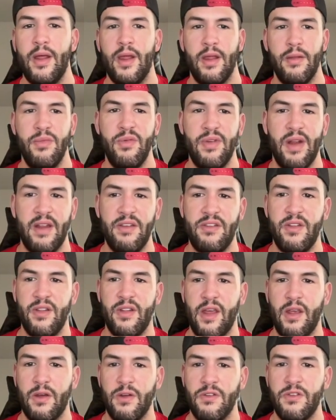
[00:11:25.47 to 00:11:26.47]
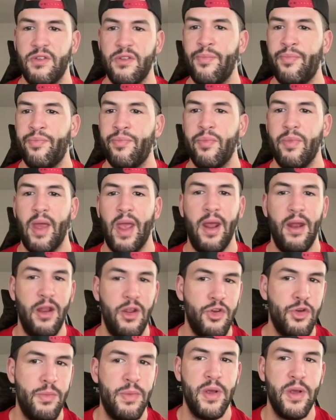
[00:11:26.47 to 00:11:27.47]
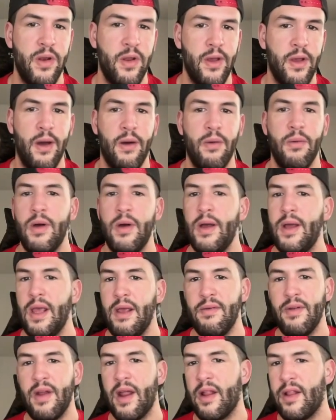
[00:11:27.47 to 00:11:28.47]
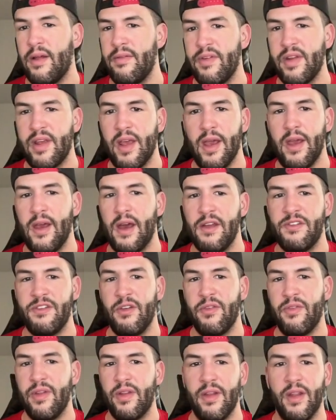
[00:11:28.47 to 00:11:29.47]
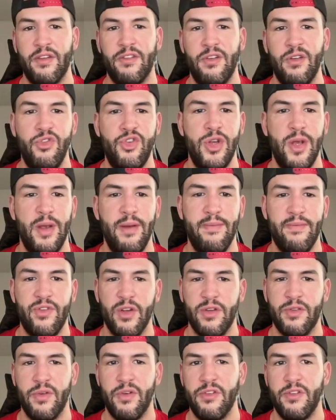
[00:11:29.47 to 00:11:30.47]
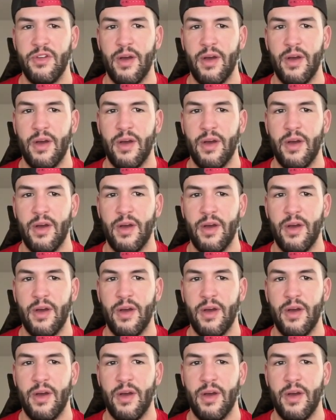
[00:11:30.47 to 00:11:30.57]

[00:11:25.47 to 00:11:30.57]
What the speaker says: Then moving on to the Lakers, AD should to go. Even at 11K, I still think that's too cheap just for his